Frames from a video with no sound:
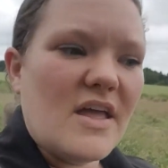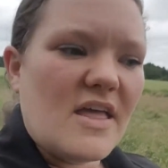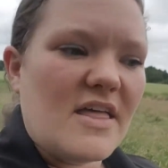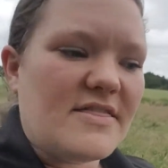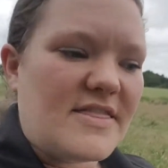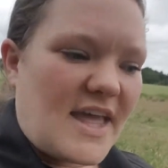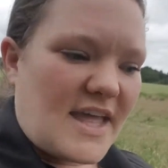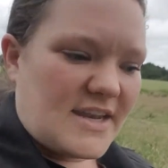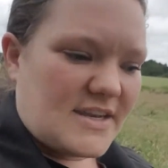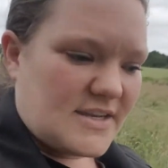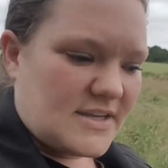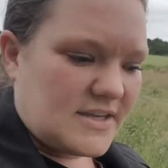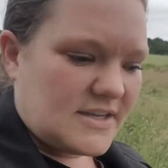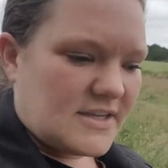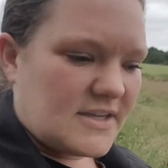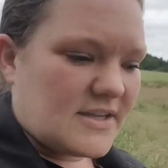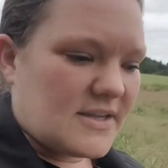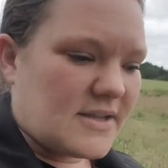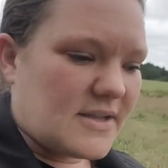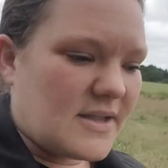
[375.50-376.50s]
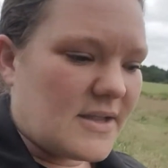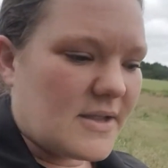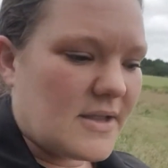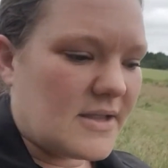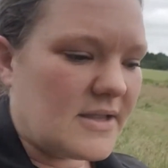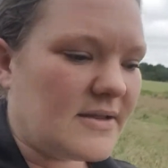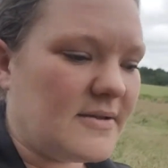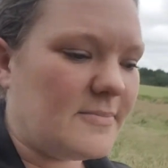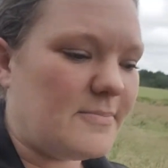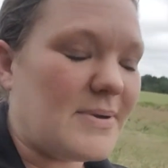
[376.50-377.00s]
then
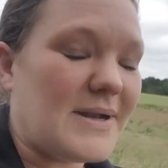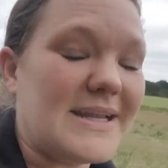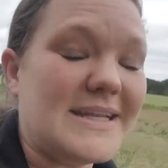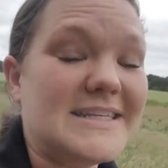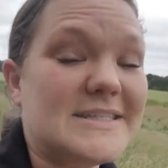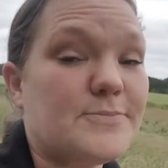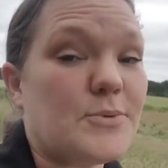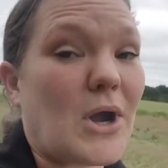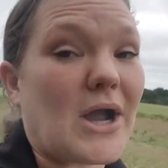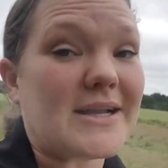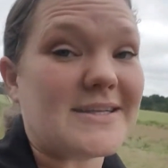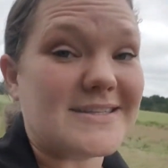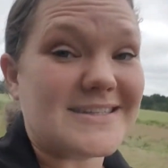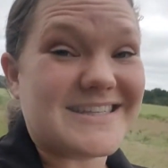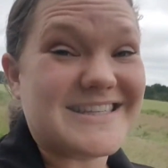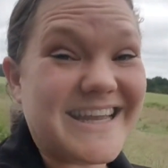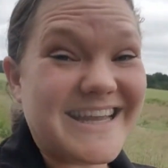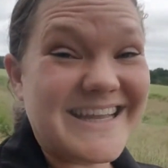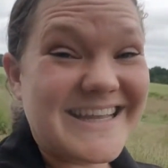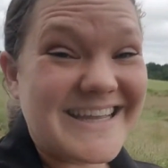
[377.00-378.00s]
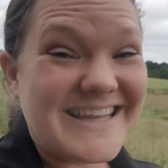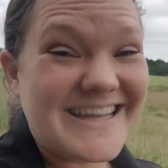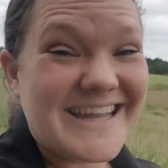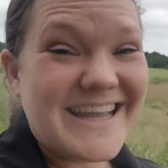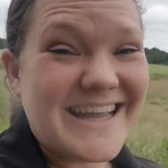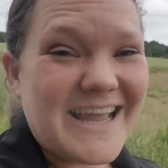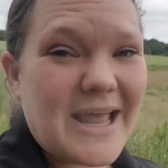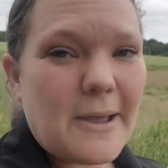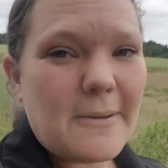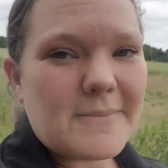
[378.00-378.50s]
please practice.
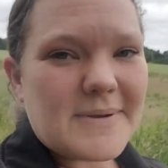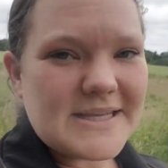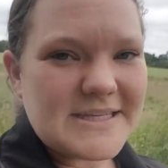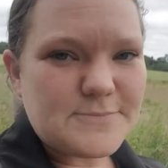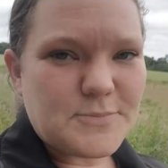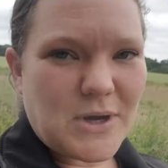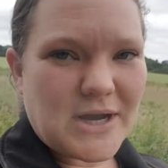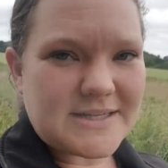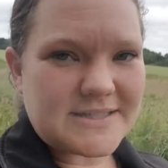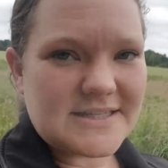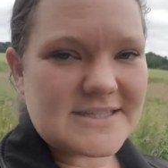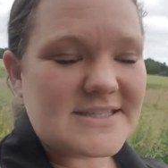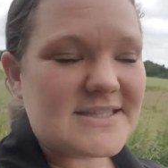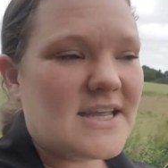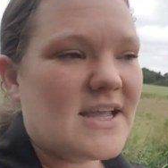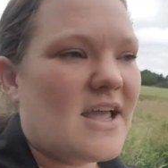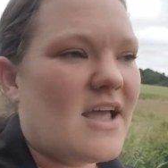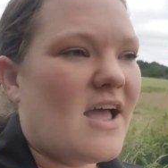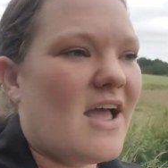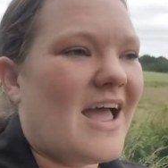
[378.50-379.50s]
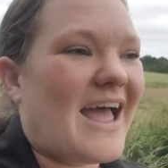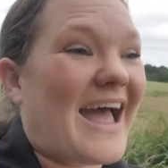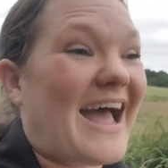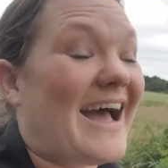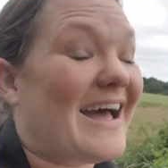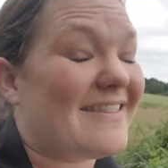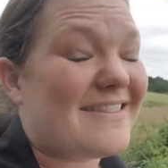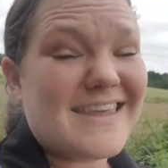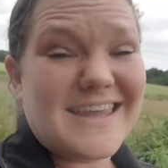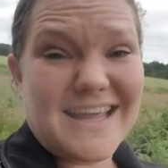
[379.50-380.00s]
Please practice.
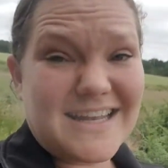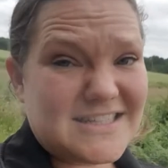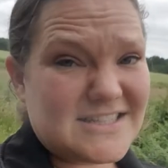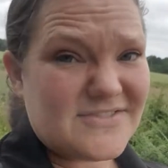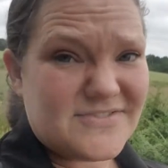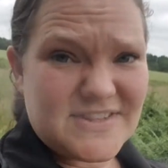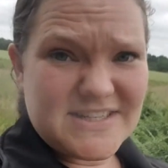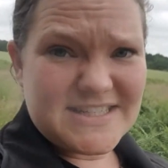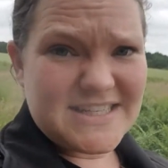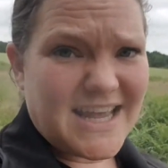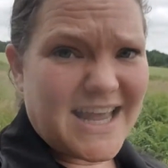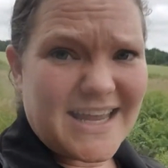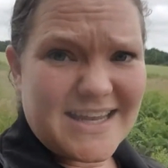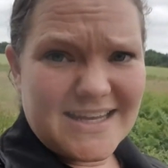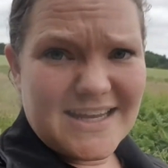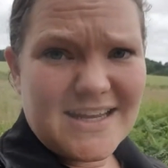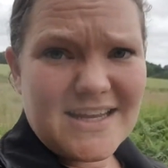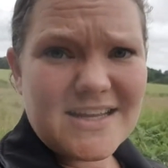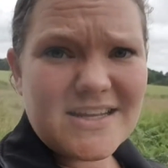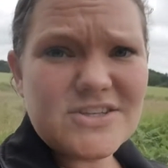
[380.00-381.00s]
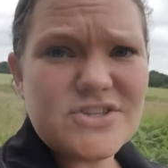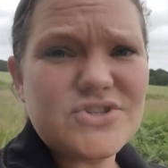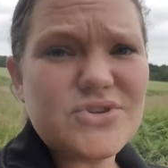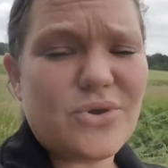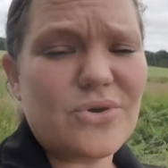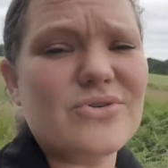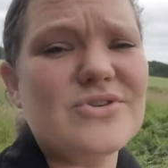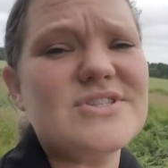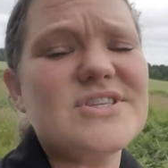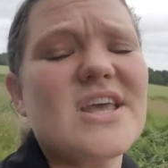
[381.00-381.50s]
At the end of the day,
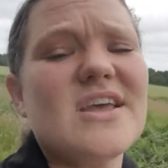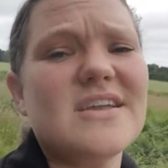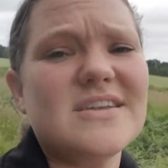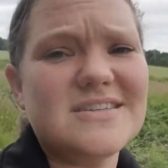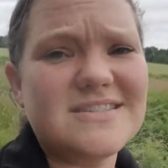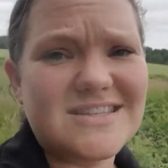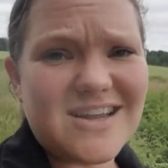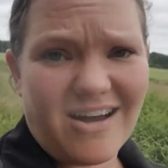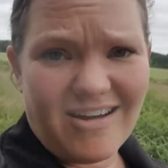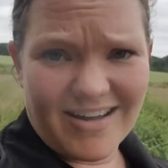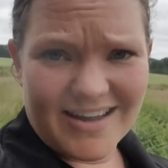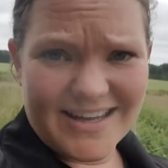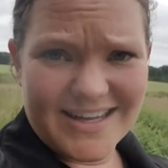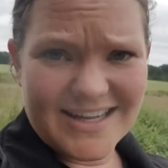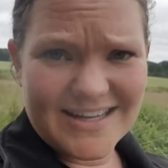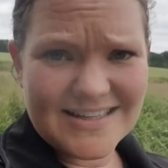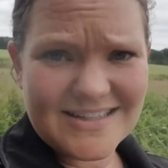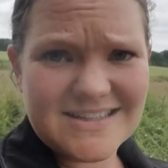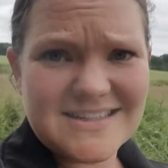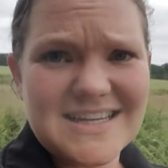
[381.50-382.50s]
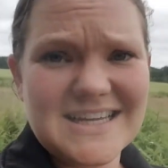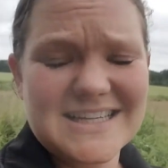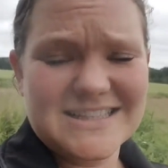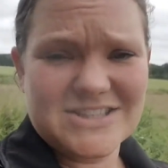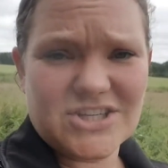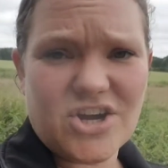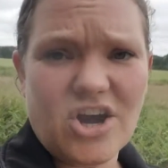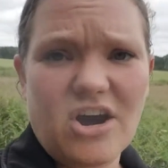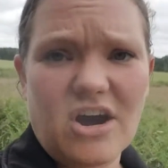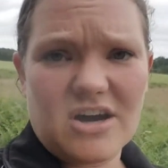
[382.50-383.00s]
dogs die in
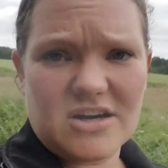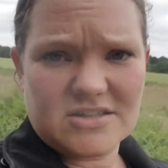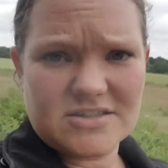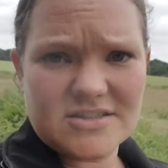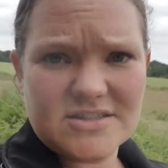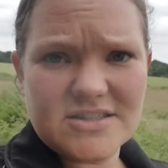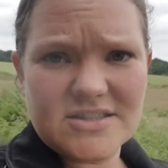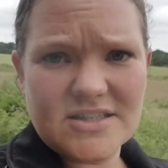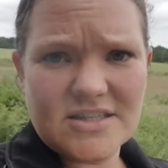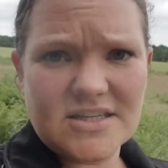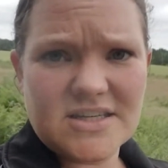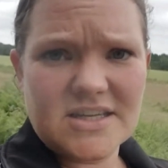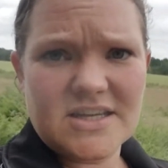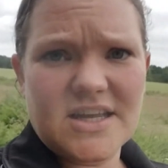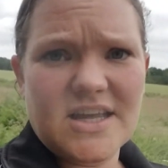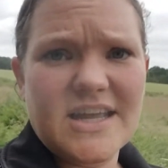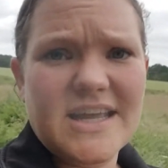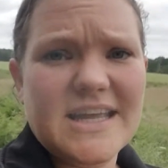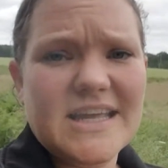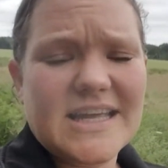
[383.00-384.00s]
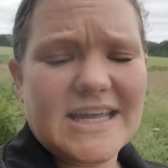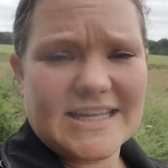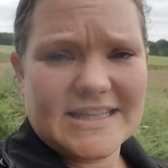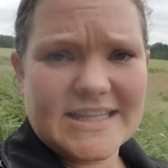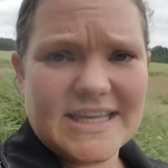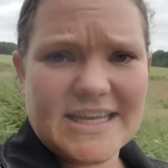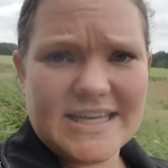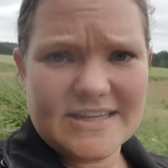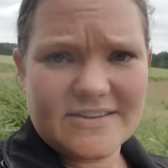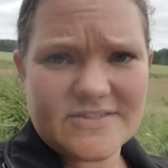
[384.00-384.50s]
the car in
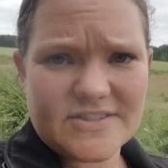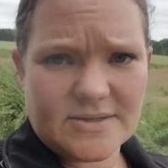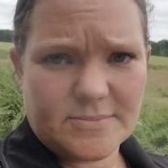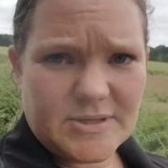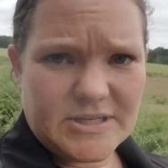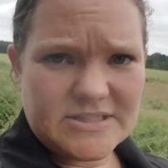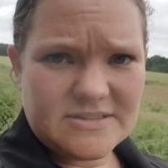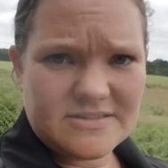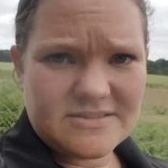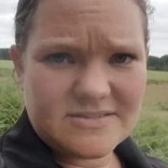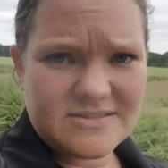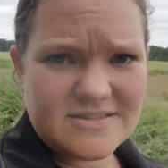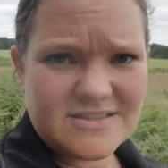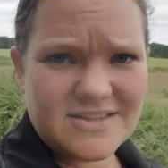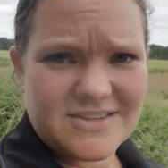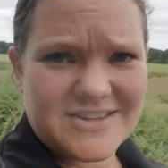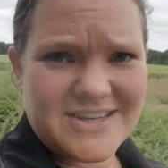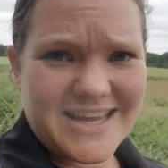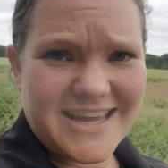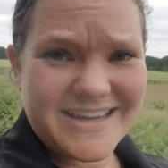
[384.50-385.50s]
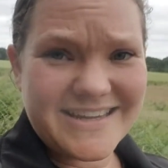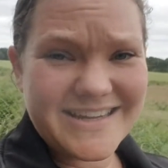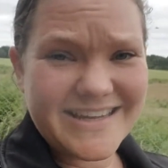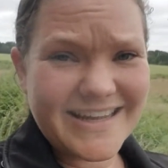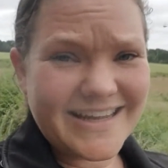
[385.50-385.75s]
the heat of summer, okay?